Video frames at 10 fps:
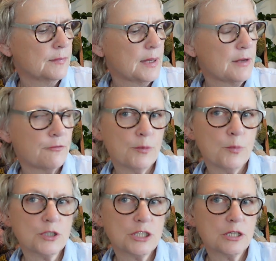And from
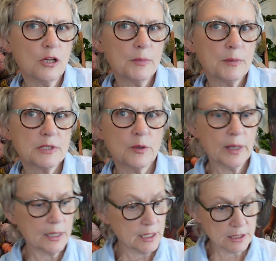what she told me, it was a
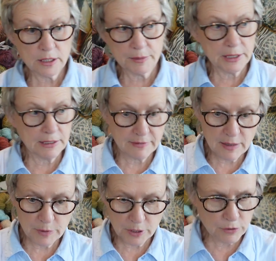quick knit, so I'm going to give
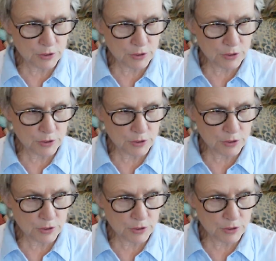that one a go